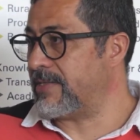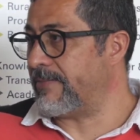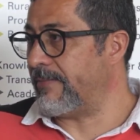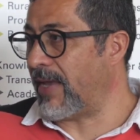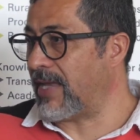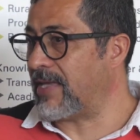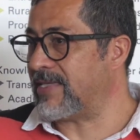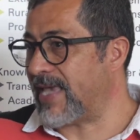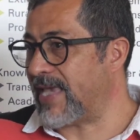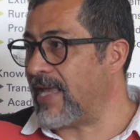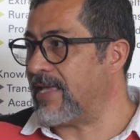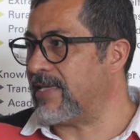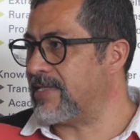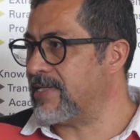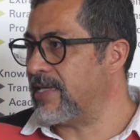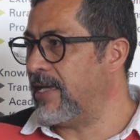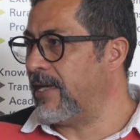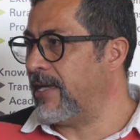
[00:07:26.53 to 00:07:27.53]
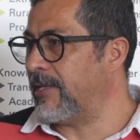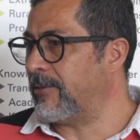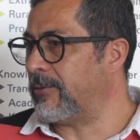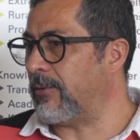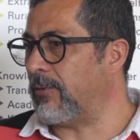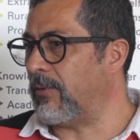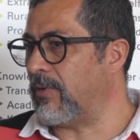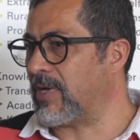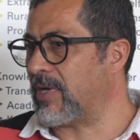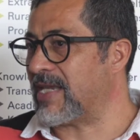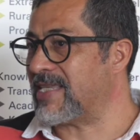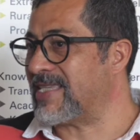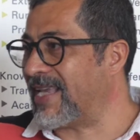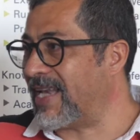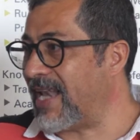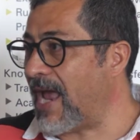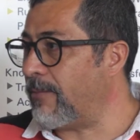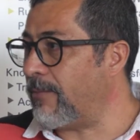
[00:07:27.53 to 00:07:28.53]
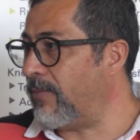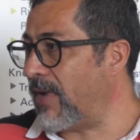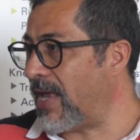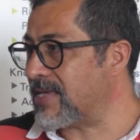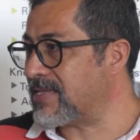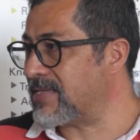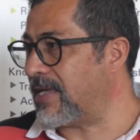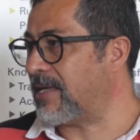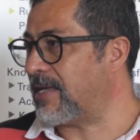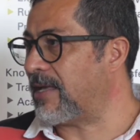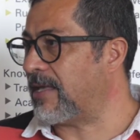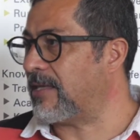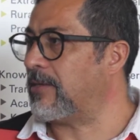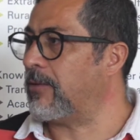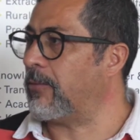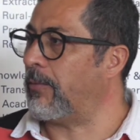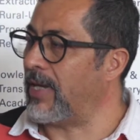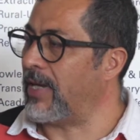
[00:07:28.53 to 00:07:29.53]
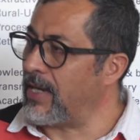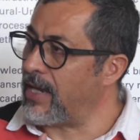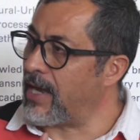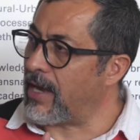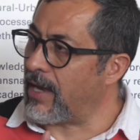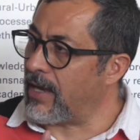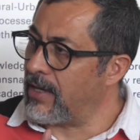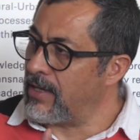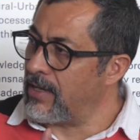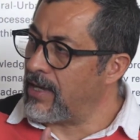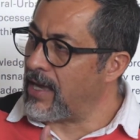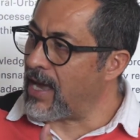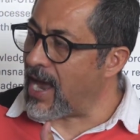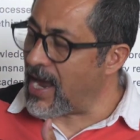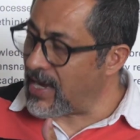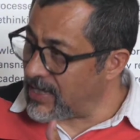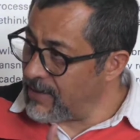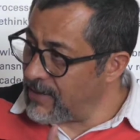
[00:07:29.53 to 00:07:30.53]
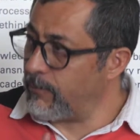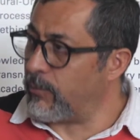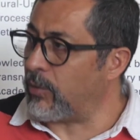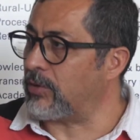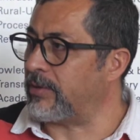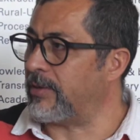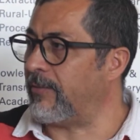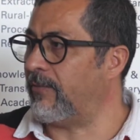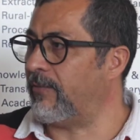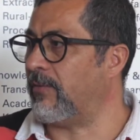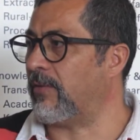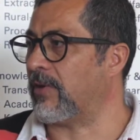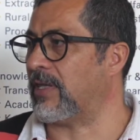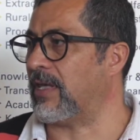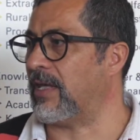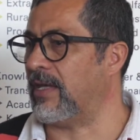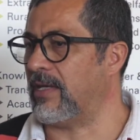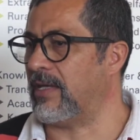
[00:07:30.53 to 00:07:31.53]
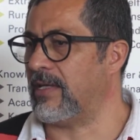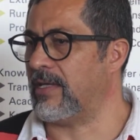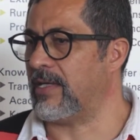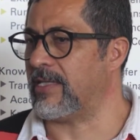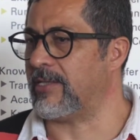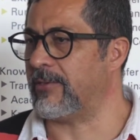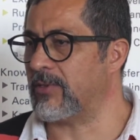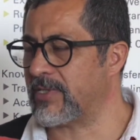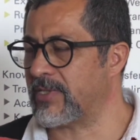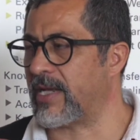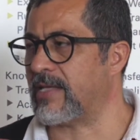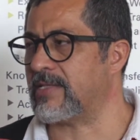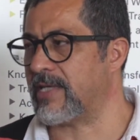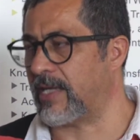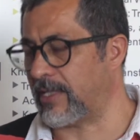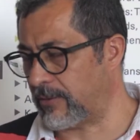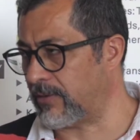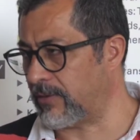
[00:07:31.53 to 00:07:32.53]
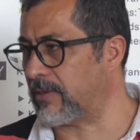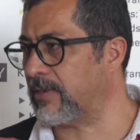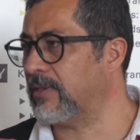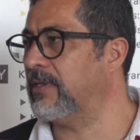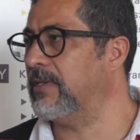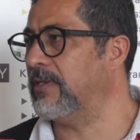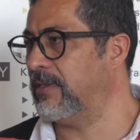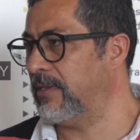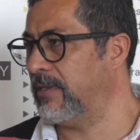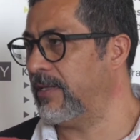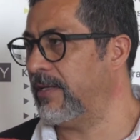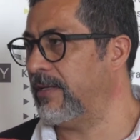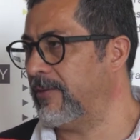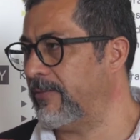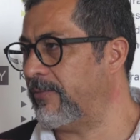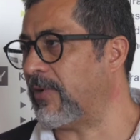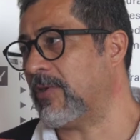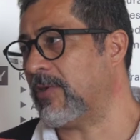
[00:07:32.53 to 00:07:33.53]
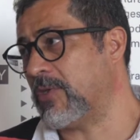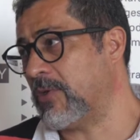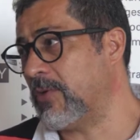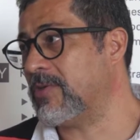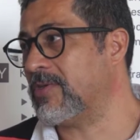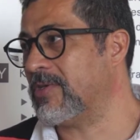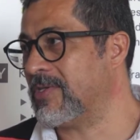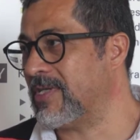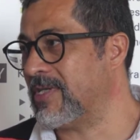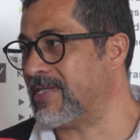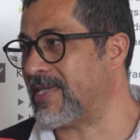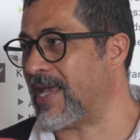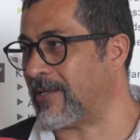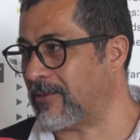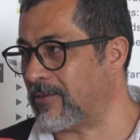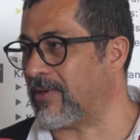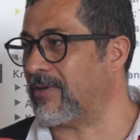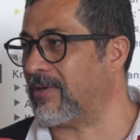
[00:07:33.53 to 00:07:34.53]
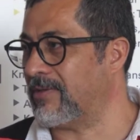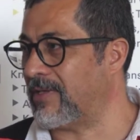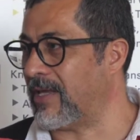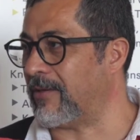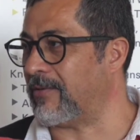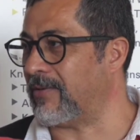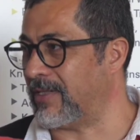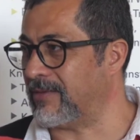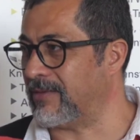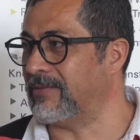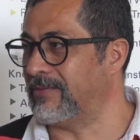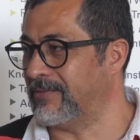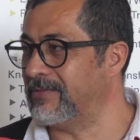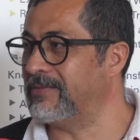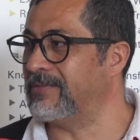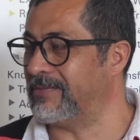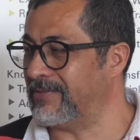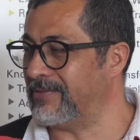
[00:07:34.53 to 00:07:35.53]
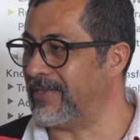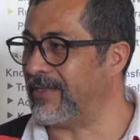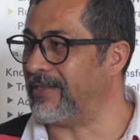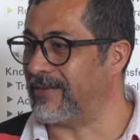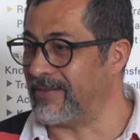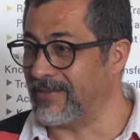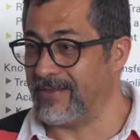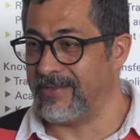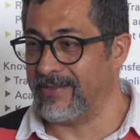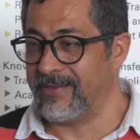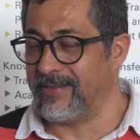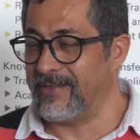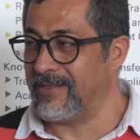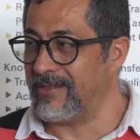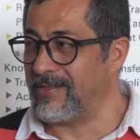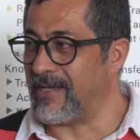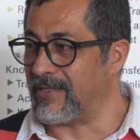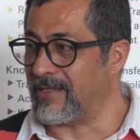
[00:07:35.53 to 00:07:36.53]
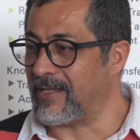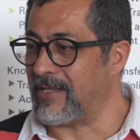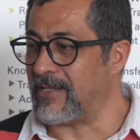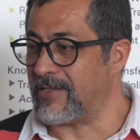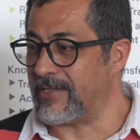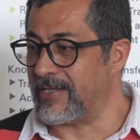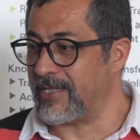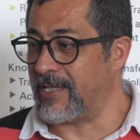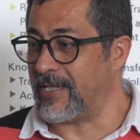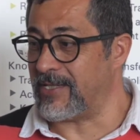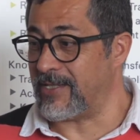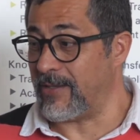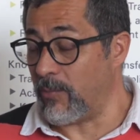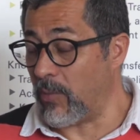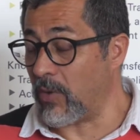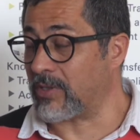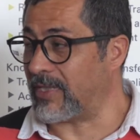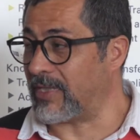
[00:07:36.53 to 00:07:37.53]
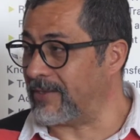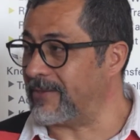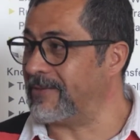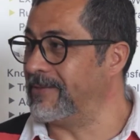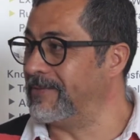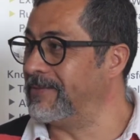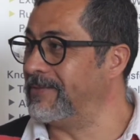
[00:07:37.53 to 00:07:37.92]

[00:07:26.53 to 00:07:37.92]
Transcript: make sense to recycle plastic, and we are an input for the industrial sector, for the shoes sector. I think it's important.